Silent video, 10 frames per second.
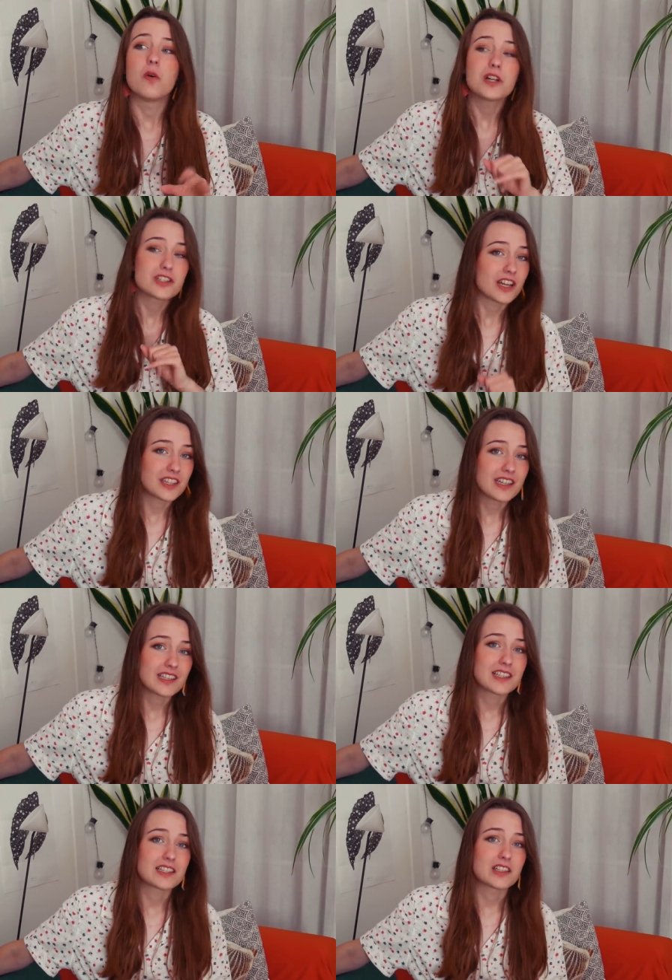which I
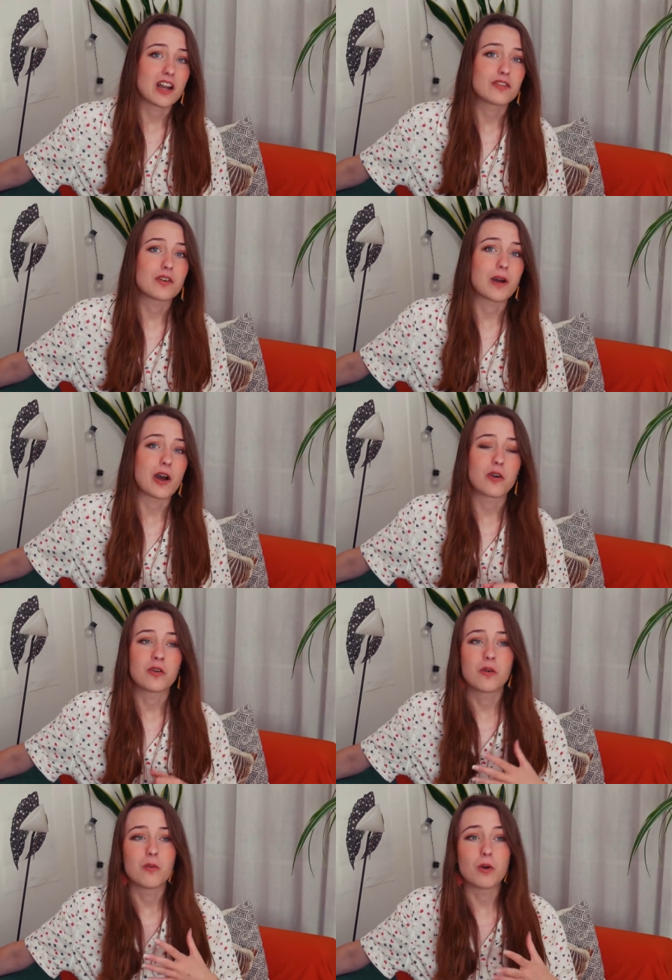think says enough
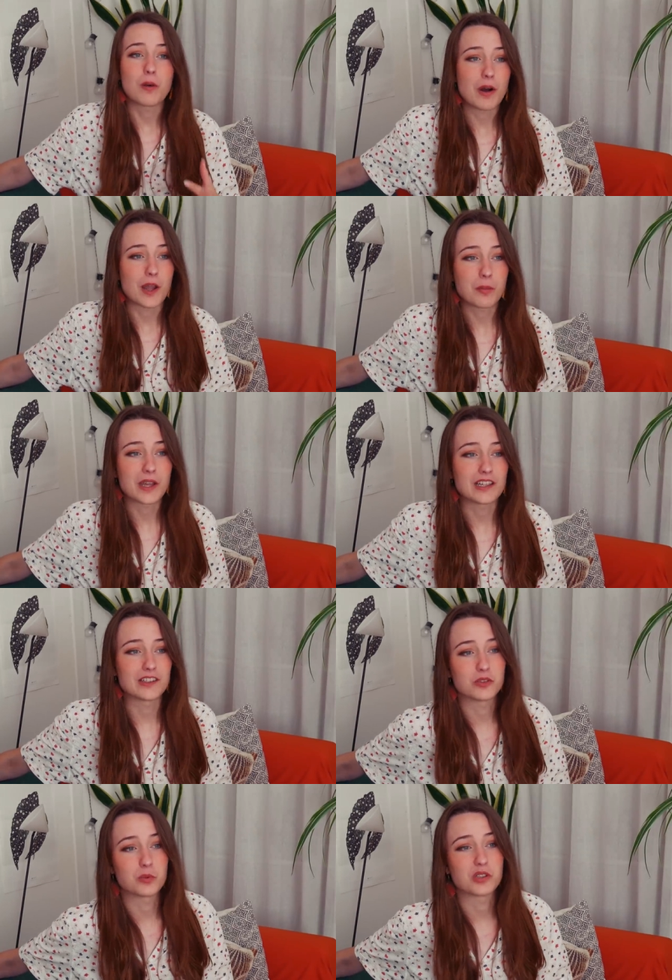about what my
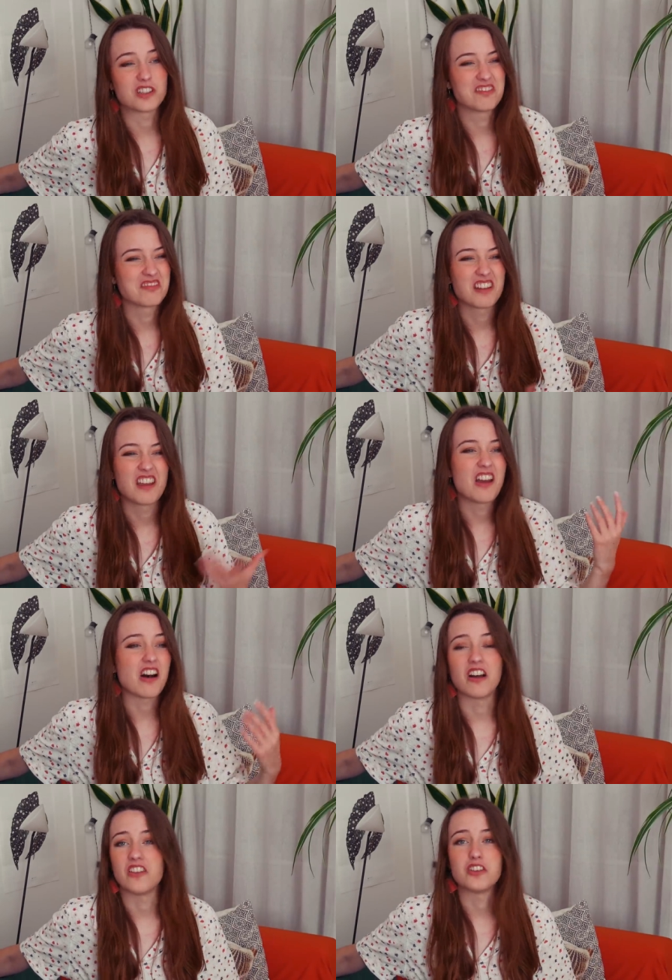opinions were
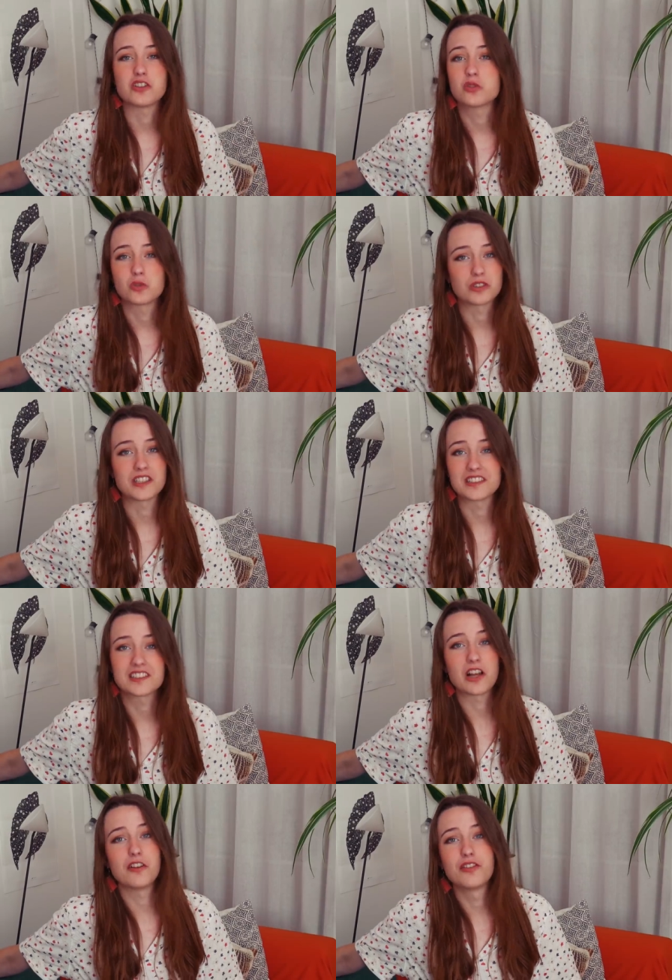on the story
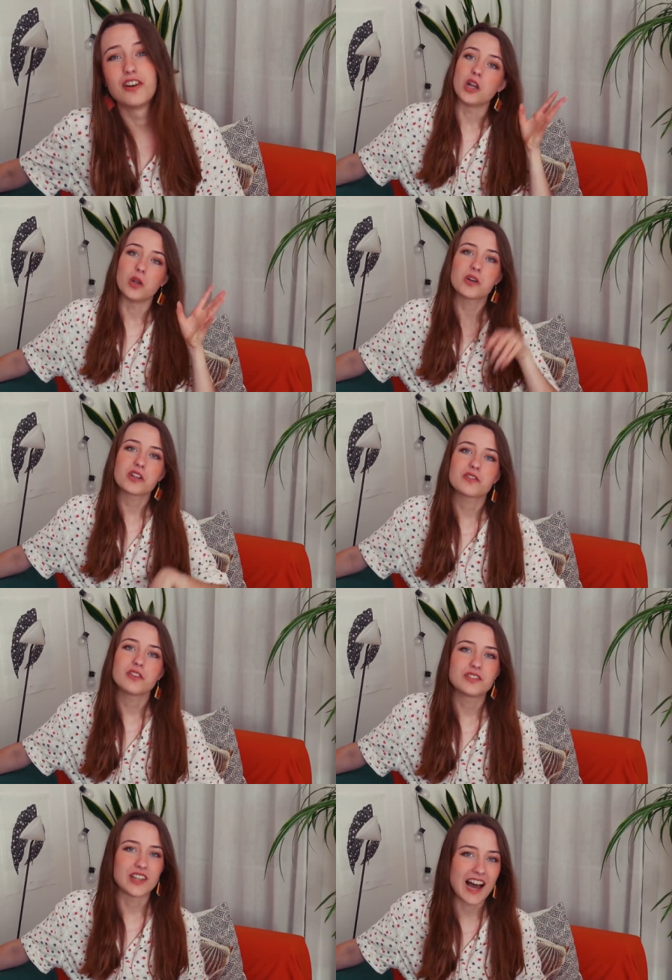itself. Lord of
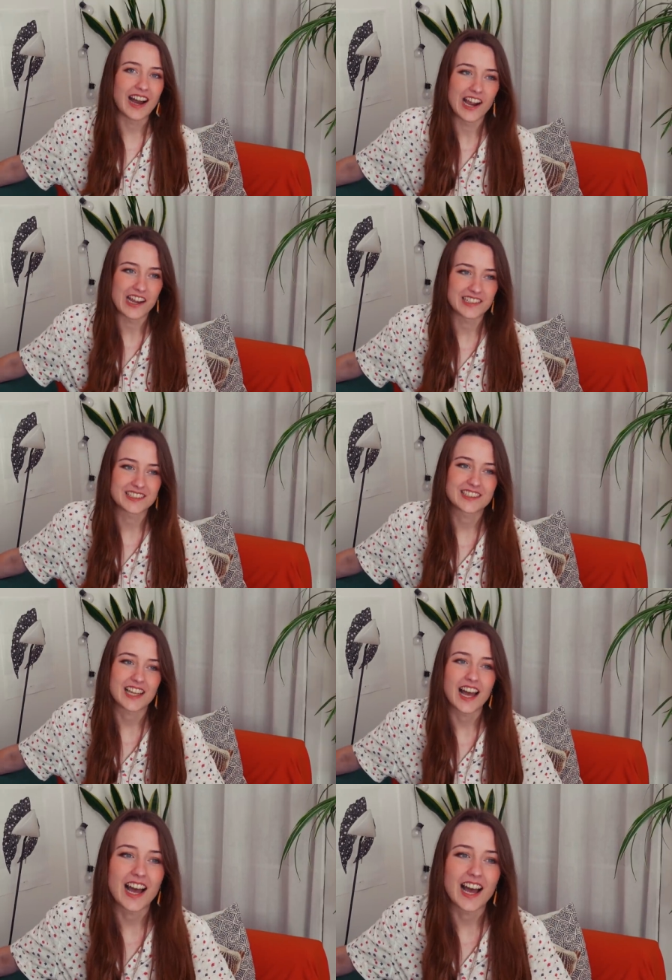the Flies